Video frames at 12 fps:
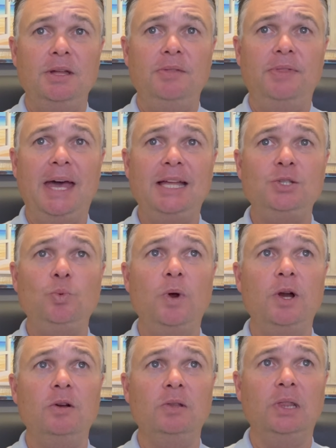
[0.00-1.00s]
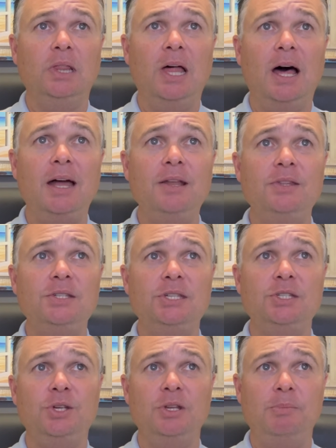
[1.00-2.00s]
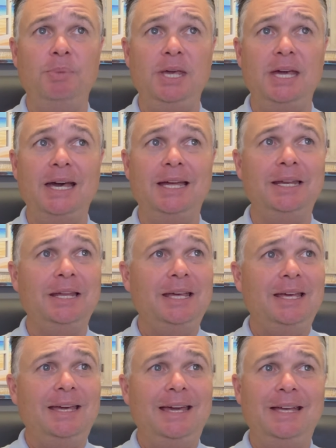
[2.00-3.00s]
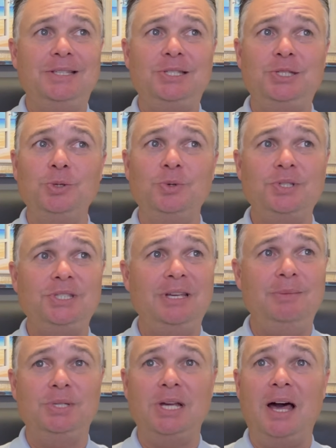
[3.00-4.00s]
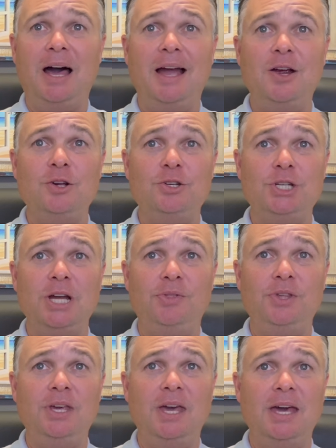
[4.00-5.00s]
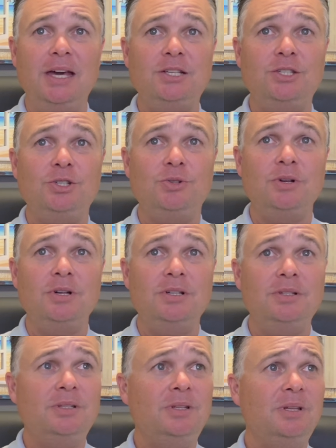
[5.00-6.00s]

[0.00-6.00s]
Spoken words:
That's where a lot of this is going to be at. It still seems higher because you got the extra